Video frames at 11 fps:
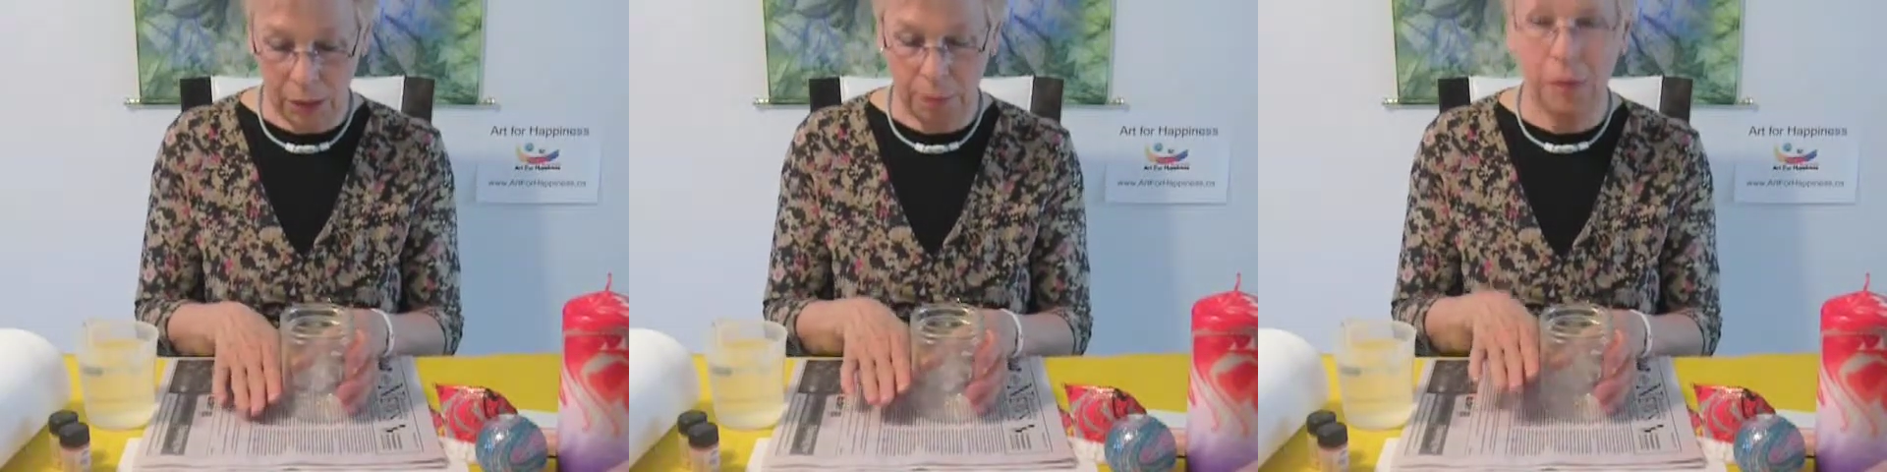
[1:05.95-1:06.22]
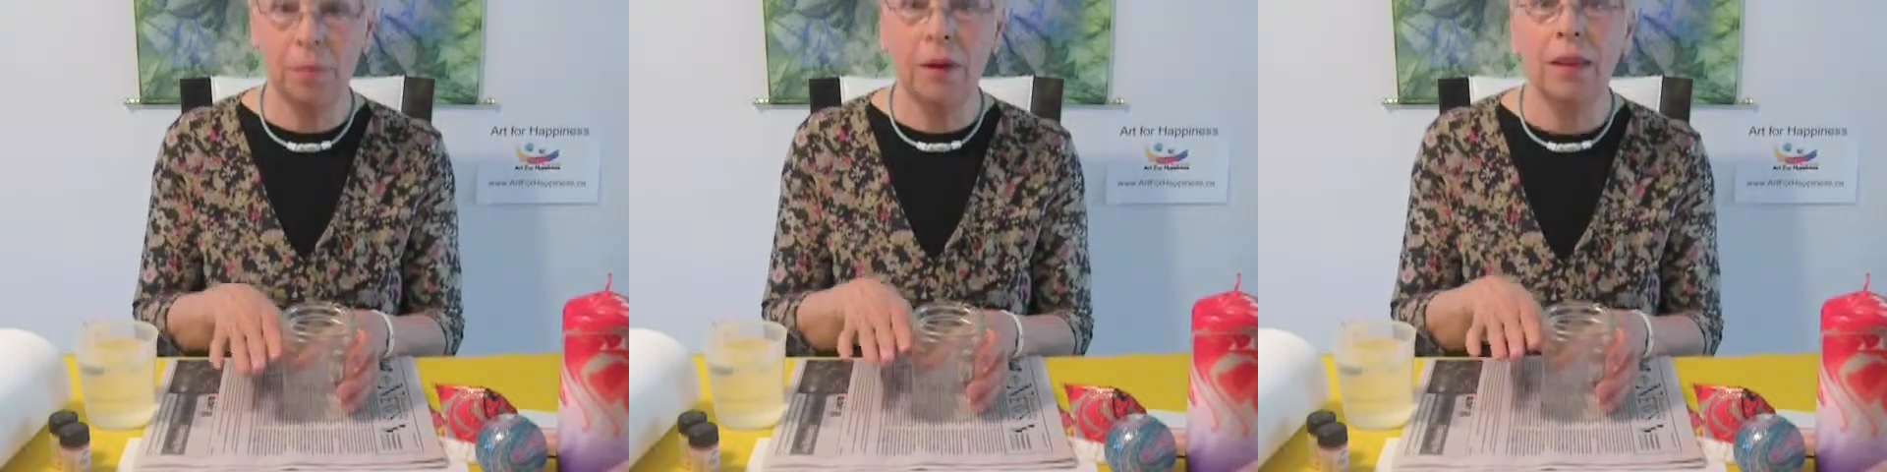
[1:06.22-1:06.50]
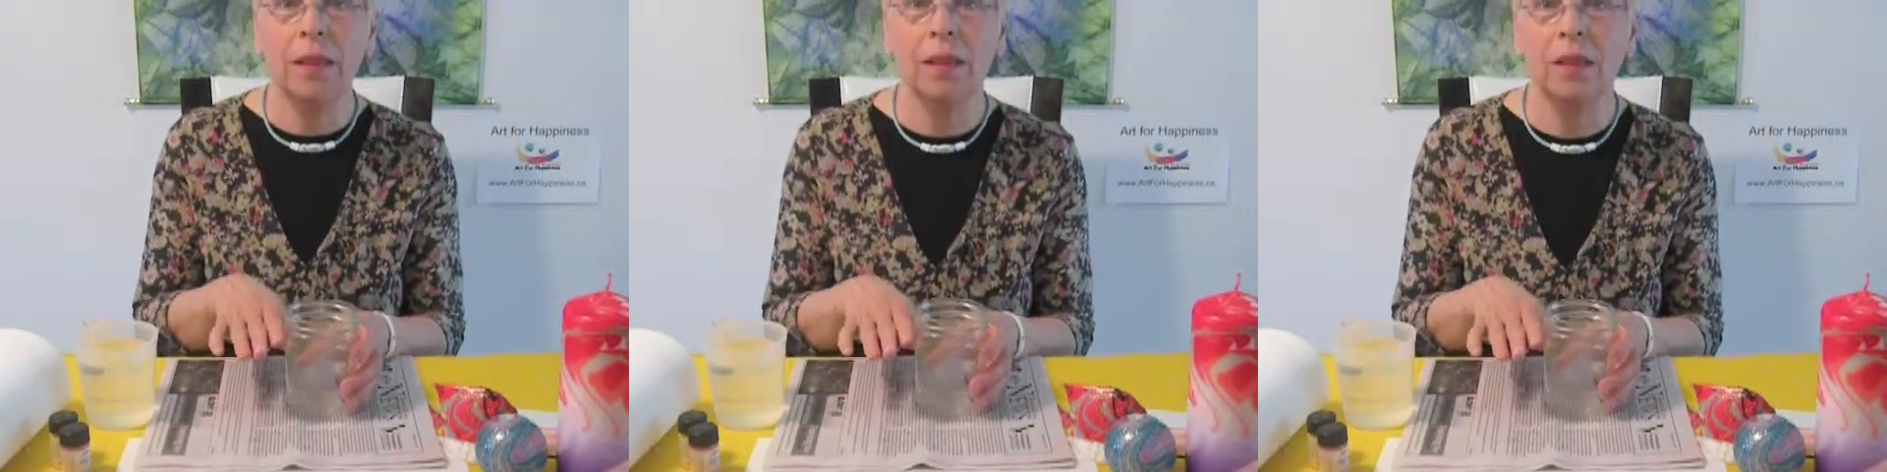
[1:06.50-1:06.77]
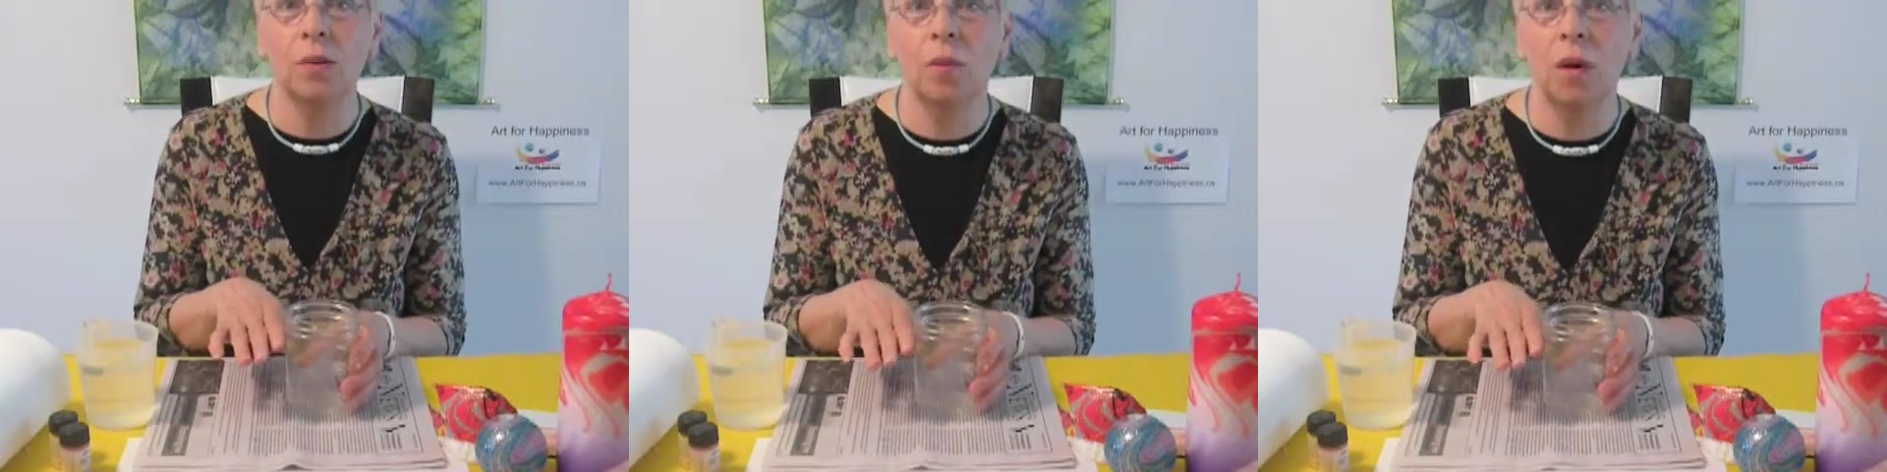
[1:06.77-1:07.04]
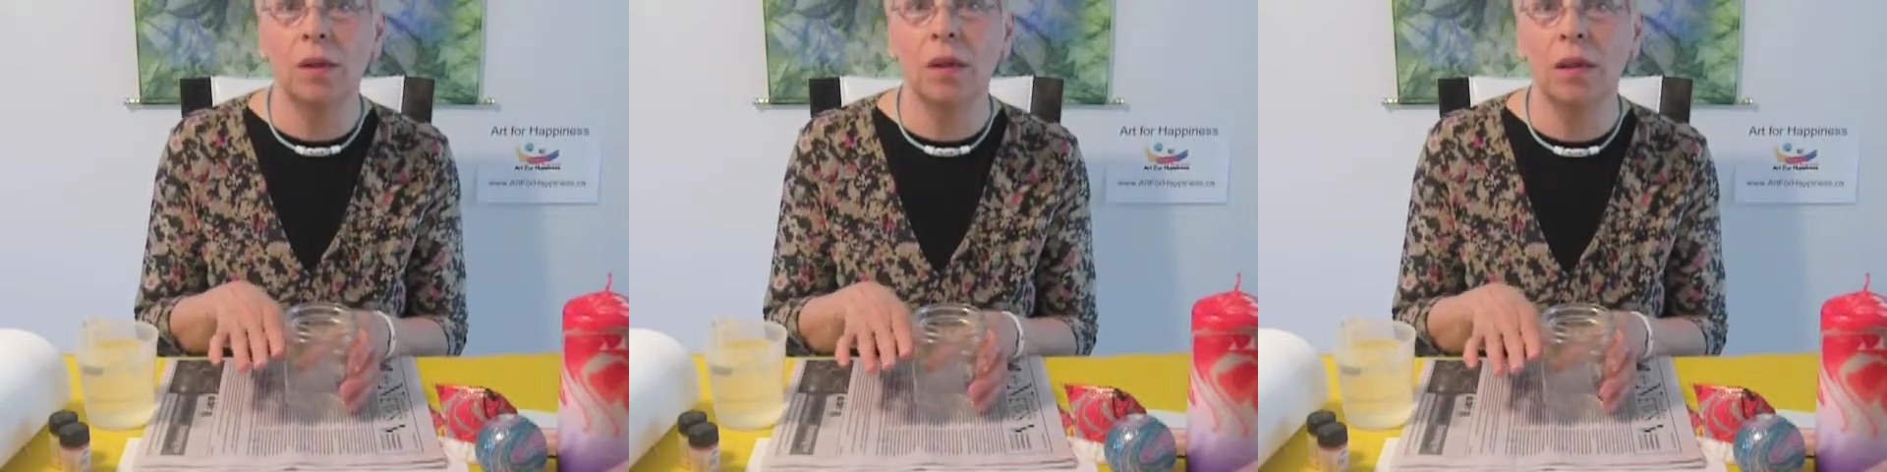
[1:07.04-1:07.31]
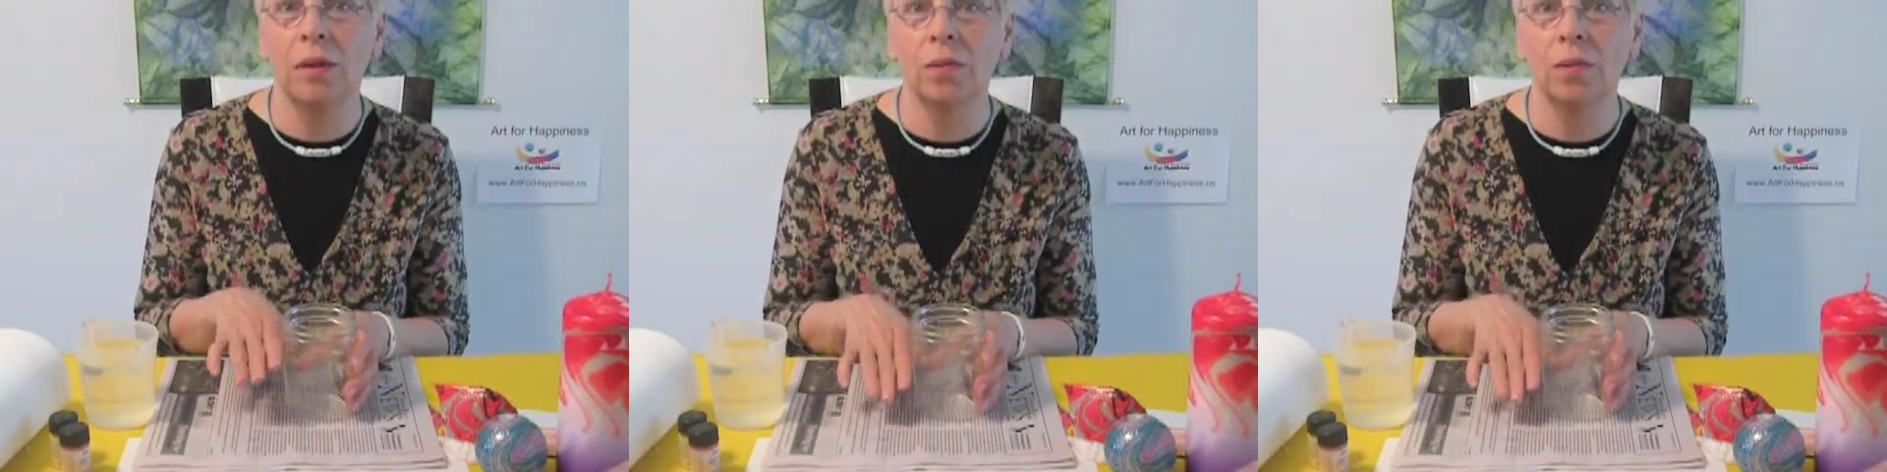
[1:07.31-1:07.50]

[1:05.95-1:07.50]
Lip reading: keep in mind that the water